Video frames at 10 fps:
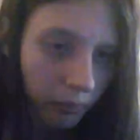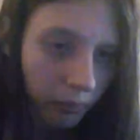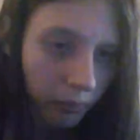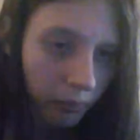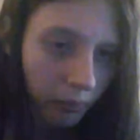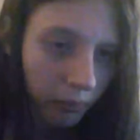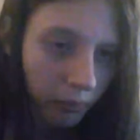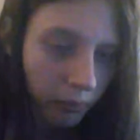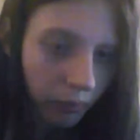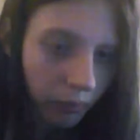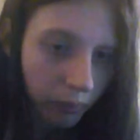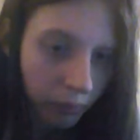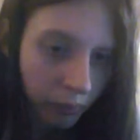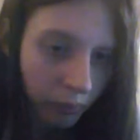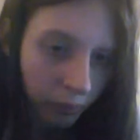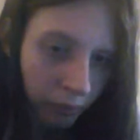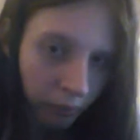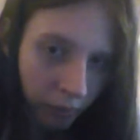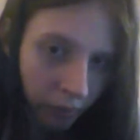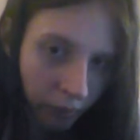
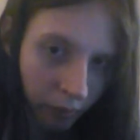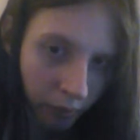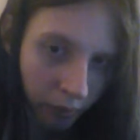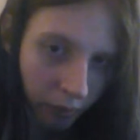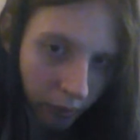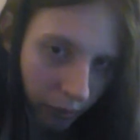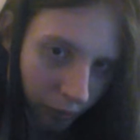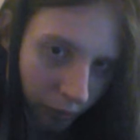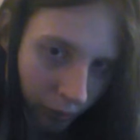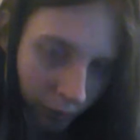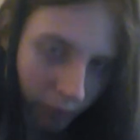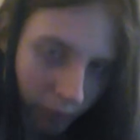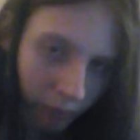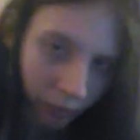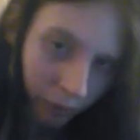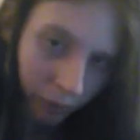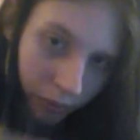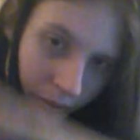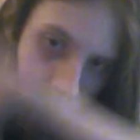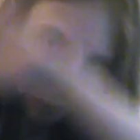
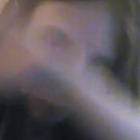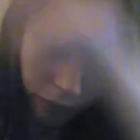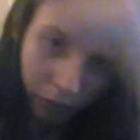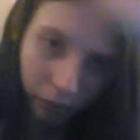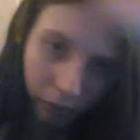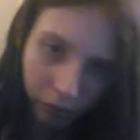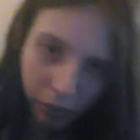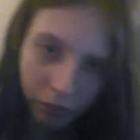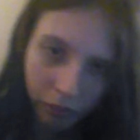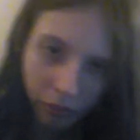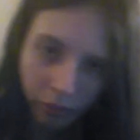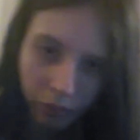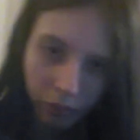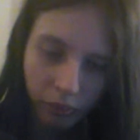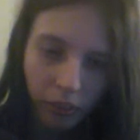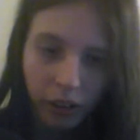Nothing is said.